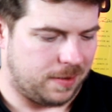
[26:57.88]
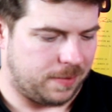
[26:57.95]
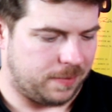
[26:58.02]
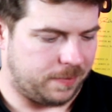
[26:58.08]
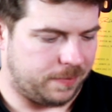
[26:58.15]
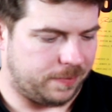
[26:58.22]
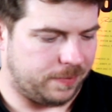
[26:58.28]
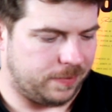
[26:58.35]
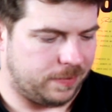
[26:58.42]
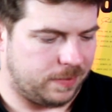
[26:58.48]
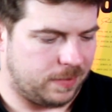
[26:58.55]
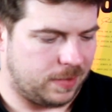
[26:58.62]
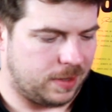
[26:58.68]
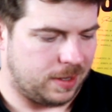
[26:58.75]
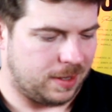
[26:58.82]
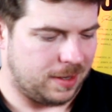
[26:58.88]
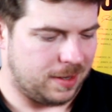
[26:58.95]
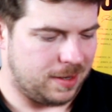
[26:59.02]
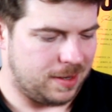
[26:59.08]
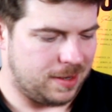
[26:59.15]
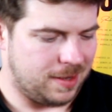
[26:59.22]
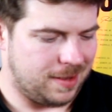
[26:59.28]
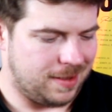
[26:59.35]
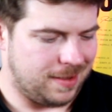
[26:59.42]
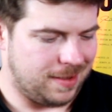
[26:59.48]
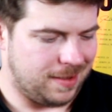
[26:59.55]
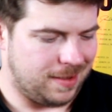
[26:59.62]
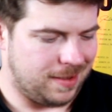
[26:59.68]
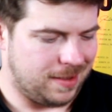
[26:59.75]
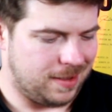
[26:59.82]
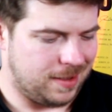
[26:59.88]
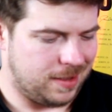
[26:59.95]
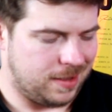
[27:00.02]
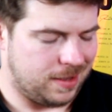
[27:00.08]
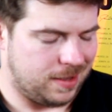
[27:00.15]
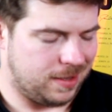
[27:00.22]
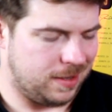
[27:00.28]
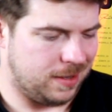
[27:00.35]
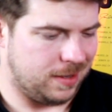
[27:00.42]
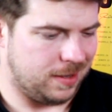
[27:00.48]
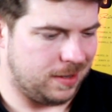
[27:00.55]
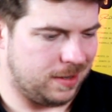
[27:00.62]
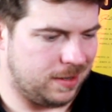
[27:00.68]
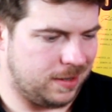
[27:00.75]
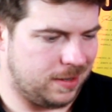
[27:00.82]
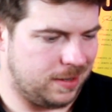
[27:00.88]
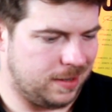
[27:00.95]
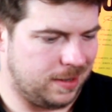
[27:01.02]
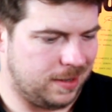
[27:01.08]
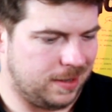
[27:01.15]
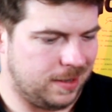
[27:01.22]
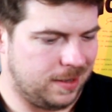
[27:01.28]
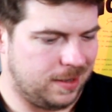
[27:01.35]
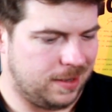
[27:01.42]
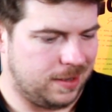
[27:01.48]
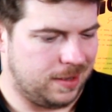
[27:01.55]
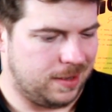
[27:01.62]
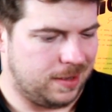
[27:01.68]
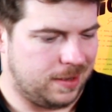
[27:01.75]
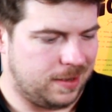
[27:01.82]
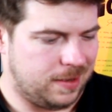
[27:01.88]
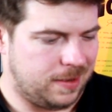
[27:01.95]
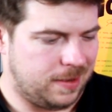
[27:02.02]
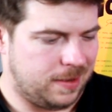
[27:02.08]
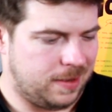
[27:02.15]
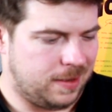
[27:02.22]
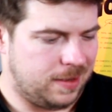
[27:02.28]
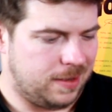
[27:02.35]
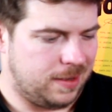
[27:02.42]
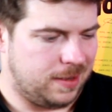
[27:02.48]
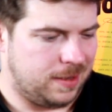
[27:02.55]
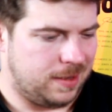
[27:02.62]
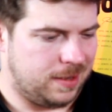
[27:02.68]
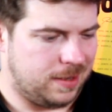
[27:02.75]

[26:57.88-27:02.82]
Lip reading: The person shown says nothing.